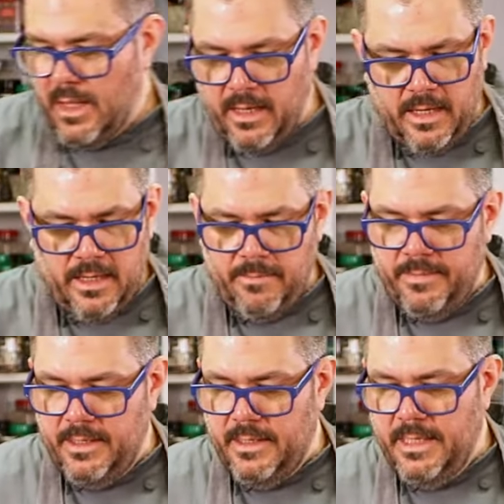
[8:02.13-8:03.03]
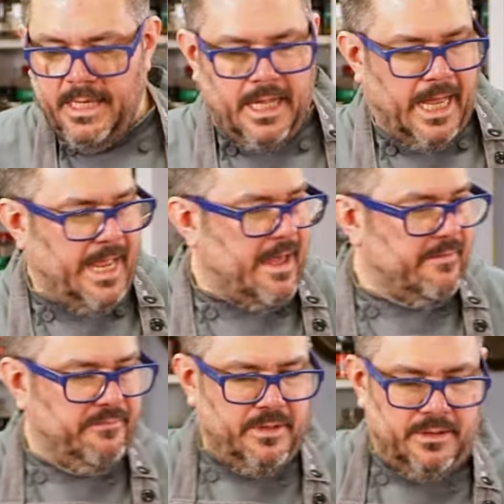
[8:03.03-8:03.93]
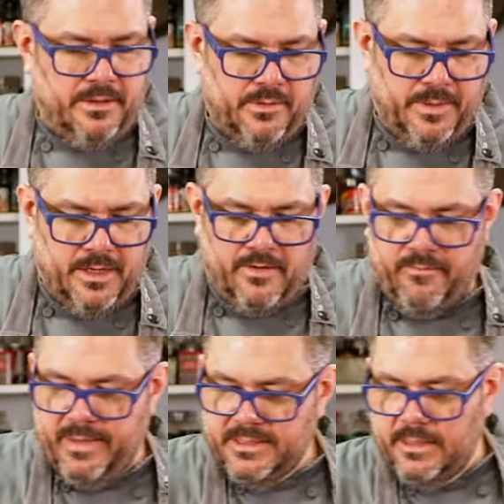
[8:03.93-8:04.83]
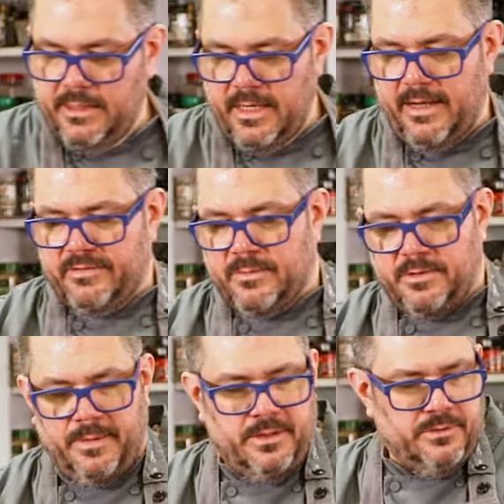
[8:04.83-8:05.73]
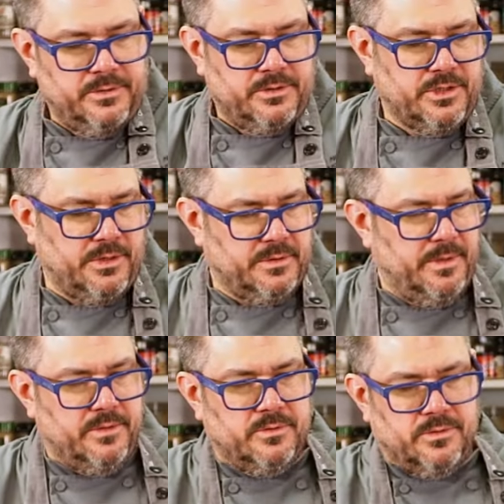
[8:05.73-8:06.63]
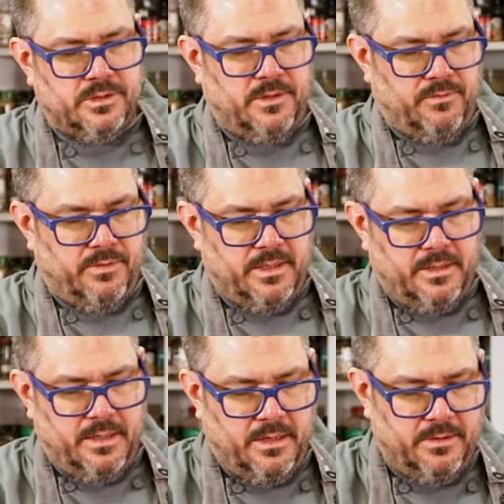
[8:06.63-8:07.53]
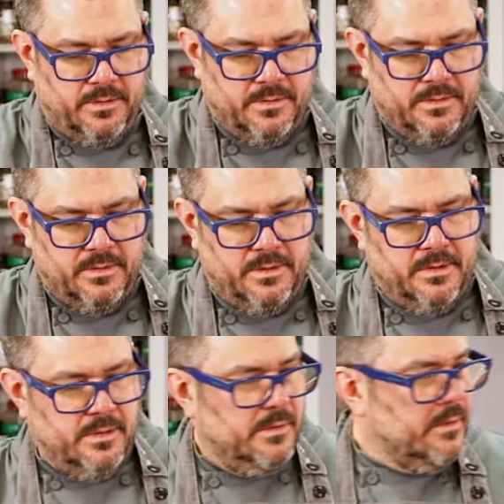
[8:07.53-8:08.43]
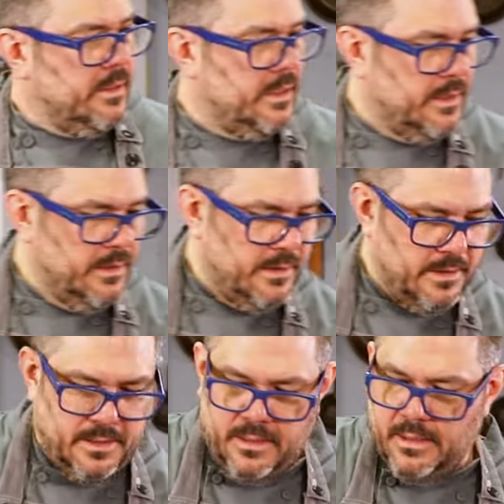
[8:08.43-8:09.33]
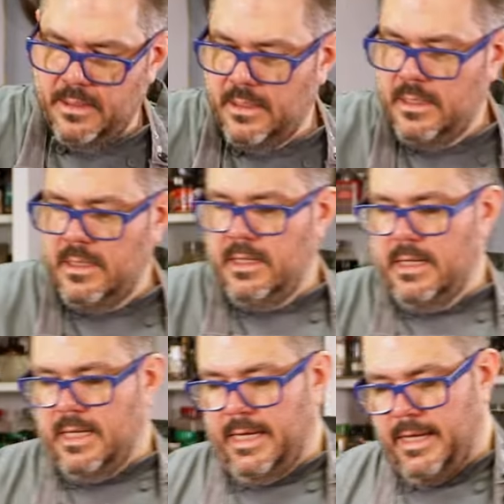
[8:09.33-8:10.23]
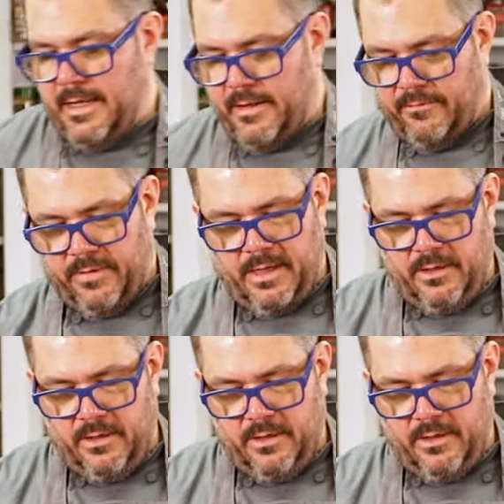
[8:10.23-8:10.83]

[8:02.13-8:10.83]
I have a little bit of mesclun. I have some tomatoes, cherry tomatoes, just gonna throw that in there. Okay, I have a